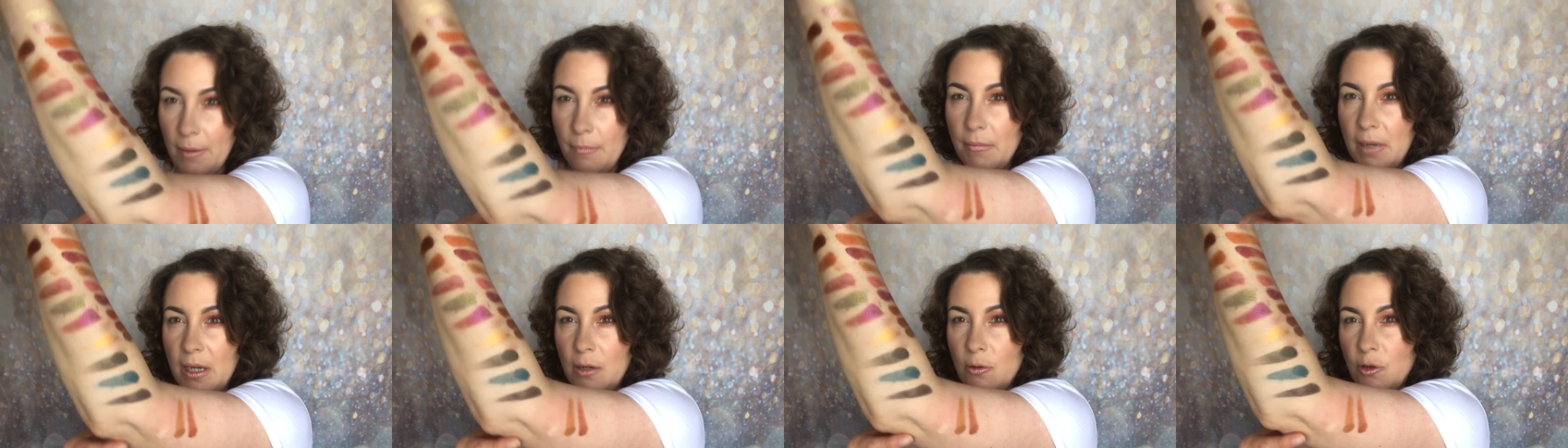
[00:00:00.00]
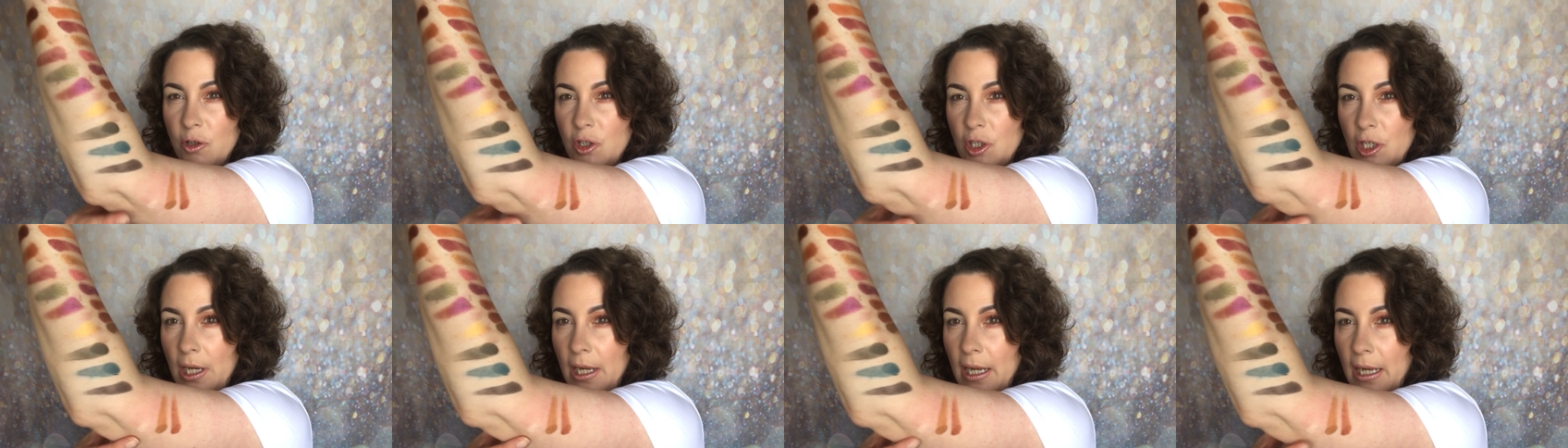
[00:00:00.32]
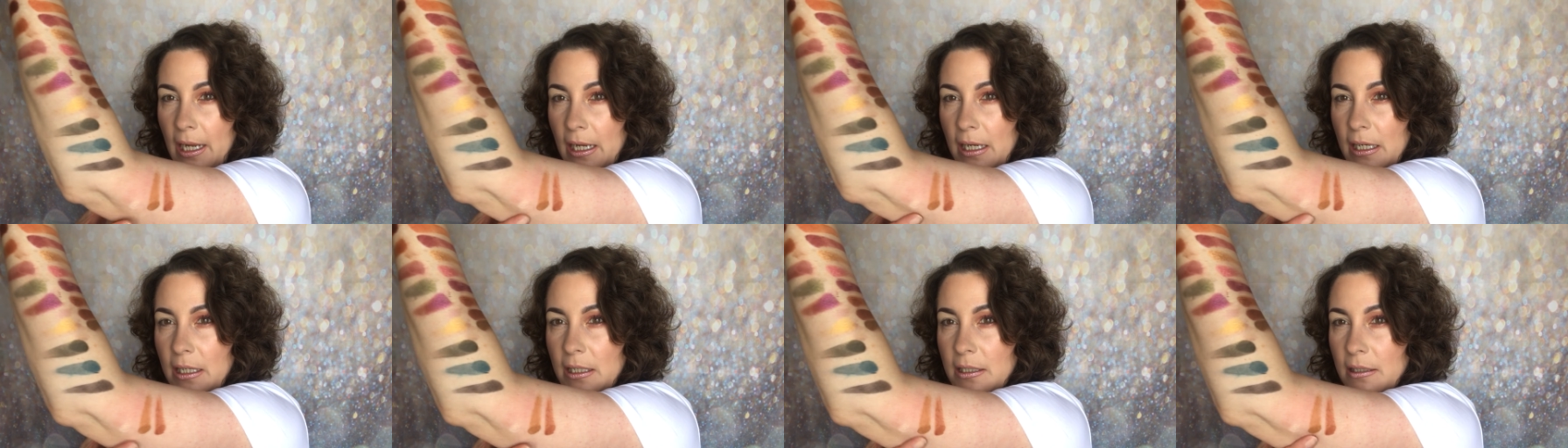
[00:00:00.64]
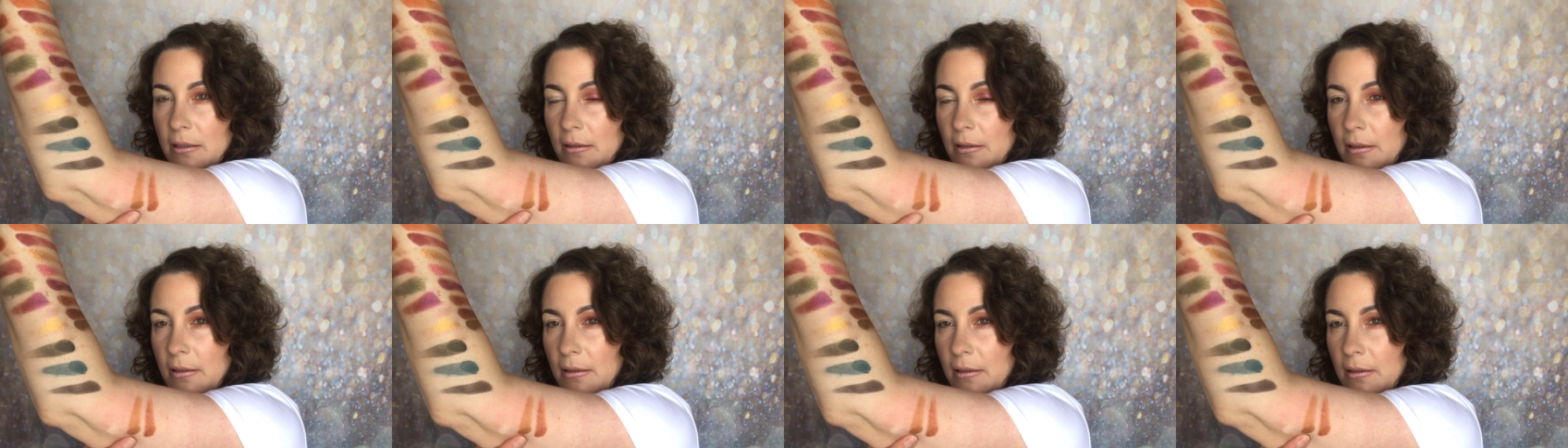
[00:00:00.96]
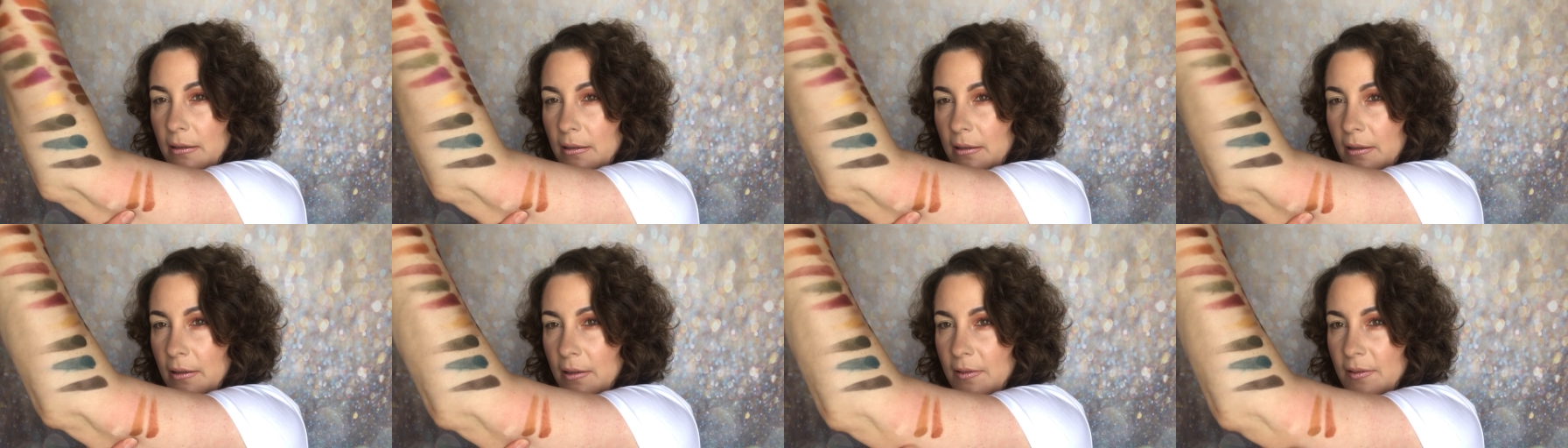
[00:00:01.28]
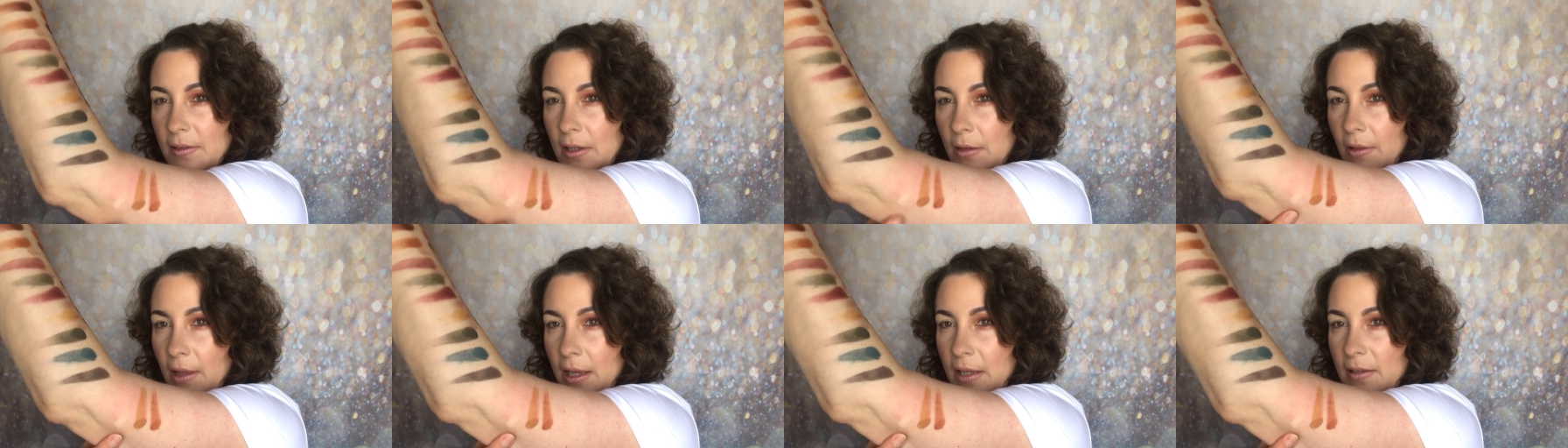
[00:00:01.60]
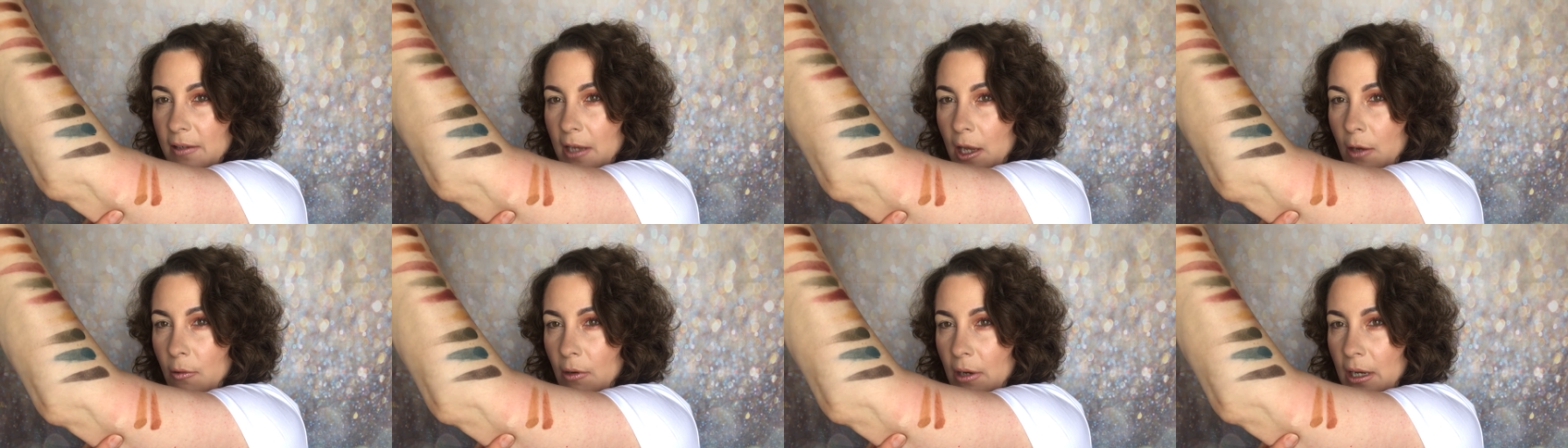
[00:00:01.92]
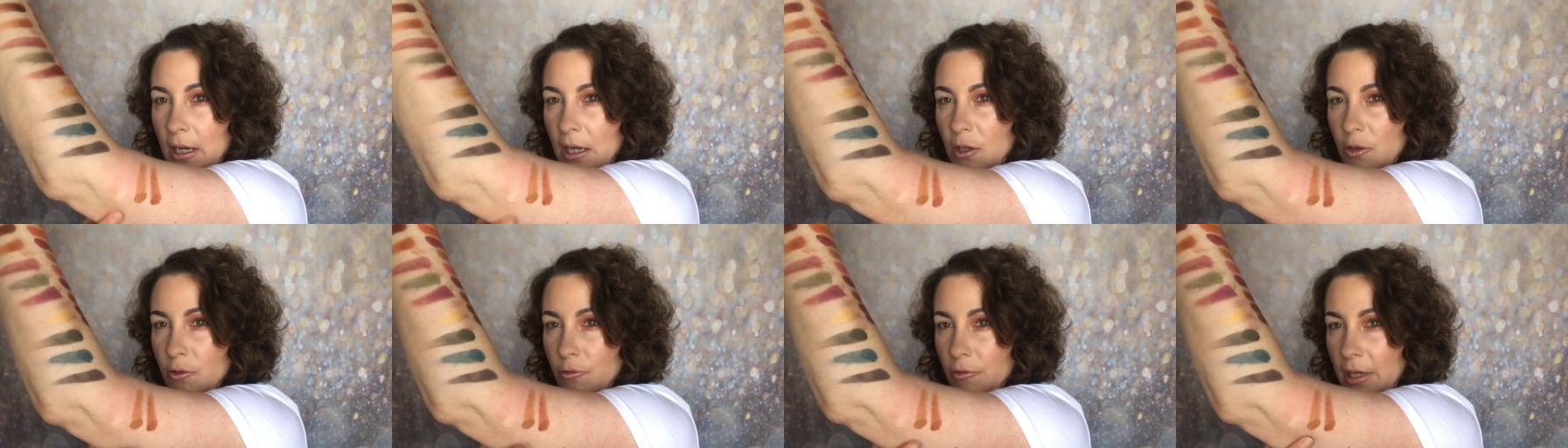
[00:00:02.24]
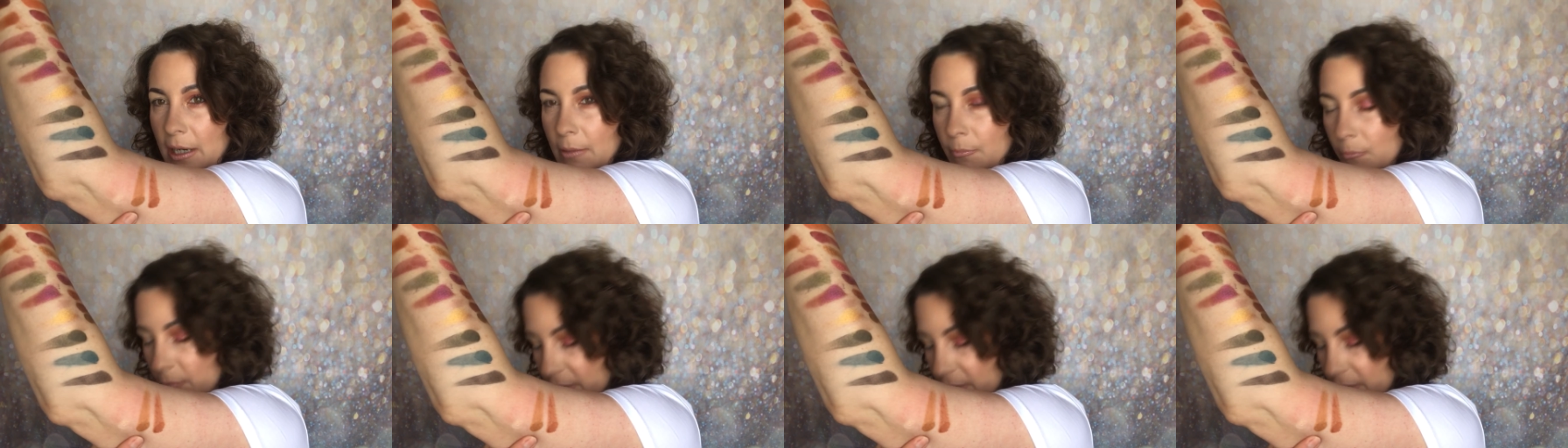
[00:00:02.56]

the middle shade. So that's Coconut Dream.